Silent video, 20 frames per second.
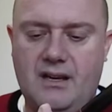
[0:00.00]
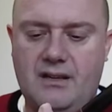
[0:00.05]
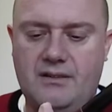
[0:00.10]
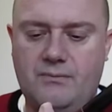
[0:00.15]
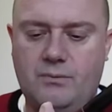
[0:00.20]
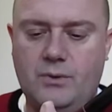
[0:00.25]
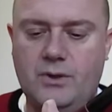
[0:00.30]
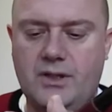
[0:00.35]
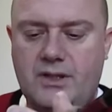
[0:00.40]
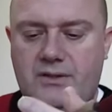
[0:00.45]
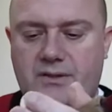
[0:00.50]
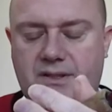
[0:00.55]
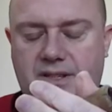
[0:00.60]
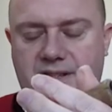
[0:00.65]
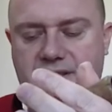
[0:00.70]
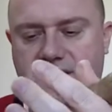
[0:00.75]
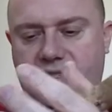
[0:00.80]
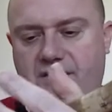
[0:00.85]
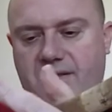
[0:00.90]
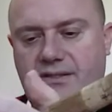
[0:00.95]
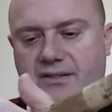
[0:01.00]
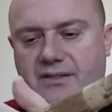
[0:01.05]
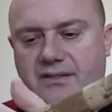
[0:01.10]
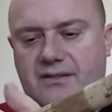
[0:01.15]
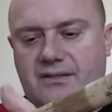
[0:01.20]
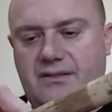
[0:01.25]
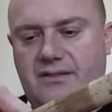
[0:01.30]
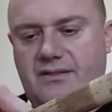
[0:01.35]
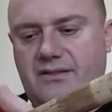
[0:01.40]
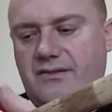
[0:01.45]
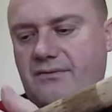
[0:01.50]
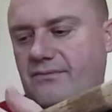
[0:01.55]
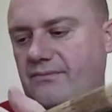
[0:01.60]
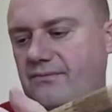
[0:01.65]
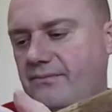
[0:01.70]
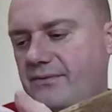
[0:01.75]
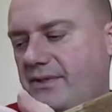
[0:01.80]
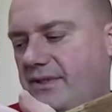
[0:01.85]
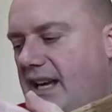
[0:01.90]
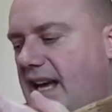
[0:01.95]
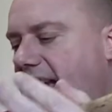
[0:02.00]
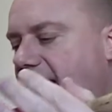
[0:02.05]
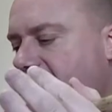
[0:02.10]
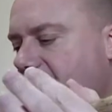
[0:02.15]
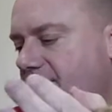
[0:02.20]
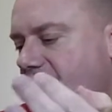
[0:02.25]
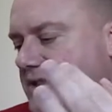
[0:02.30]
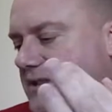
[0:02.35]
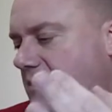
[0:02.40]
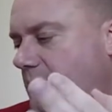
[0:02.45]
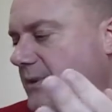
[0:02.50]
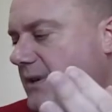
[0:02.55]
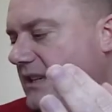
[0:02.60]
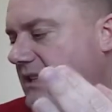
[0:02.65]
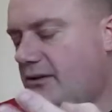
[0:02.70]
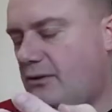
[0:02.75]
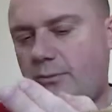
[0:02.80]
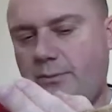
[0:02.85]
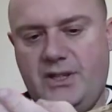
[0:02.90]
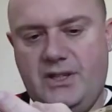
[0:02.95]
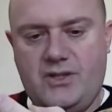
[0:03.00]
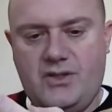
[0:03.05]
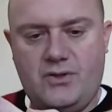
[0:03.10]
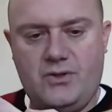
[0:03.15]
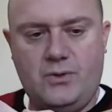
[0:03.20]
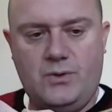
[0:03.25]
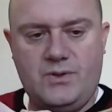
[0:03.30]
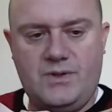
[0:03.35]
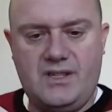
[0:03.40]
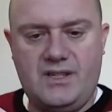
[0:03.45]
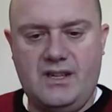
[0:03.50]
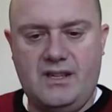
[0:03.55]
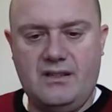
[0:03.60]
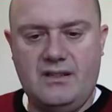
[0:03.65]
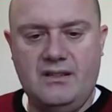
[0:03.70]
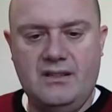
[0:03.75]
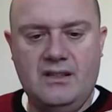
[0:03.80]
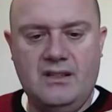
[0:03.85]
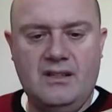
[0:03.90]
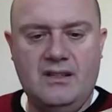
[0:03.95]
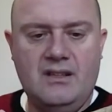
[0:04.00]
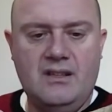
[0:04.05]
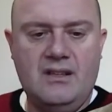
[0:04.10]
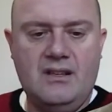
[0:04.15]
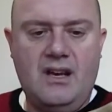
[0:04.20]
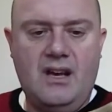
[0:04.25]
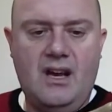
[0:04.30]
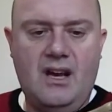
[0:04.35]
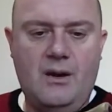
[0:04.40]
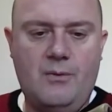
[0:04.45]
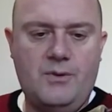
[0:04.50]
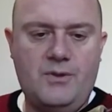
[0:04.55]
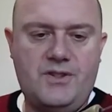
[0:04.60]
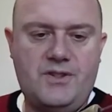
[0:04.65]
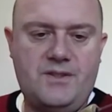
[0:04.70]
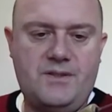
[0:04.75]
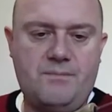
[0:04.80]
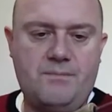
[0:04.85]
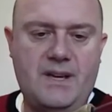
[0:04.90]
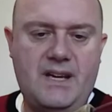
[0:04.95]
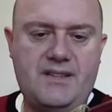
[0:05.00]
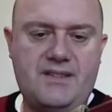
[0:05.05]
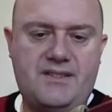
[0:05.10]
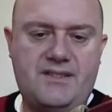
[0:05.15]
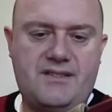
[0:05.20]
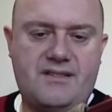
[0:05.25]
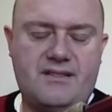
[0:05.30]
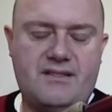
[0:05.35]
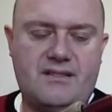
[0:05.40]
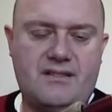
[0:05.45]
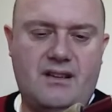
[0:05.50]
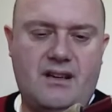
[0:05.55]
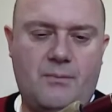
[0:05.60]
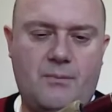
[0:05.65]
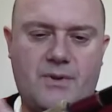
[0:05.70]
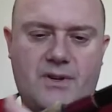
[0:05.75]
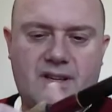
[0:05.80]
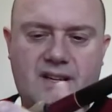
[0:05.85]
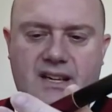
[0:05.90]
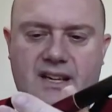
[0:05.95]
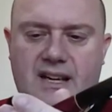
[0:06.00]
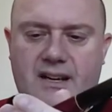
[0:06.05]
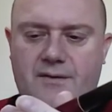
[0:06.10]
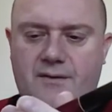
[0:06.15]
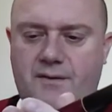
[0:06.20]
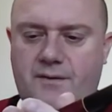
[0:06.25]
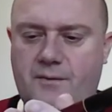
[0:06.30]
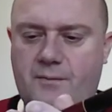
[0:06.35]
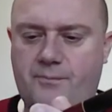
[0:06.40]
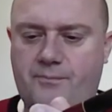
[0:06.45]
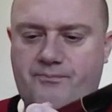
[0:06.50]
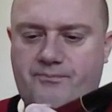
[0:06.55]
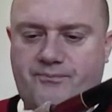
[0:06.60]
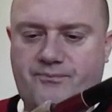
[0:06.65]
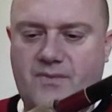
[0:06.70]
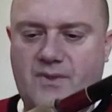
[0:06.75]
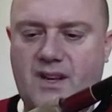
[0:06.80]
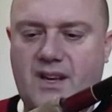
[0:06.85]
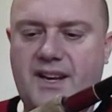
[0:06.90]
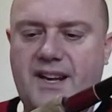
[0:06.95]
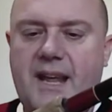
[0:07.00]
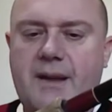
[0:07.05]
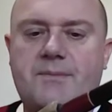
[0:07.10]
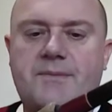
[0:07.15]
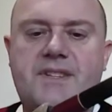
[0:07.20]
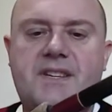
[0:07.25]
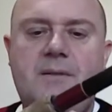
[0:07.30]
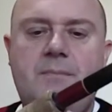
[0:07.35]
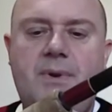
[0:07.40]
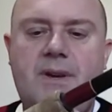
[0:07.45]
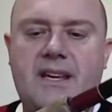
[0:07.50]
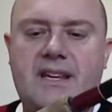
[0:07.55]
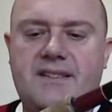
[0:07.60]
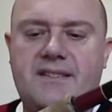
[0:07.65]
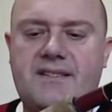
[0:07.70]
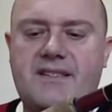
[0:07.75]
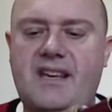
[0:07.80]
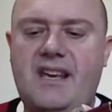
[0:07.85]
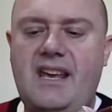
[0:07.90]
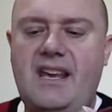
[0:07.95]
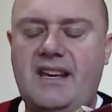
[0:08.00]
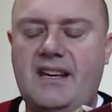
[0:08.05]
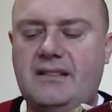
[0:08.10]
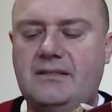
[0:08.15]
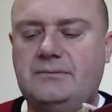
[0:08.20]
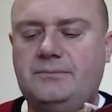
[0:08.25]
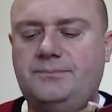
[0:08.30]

work on it so that the handle is going to be a little bit shorter, means I'm going to have an empty piece here,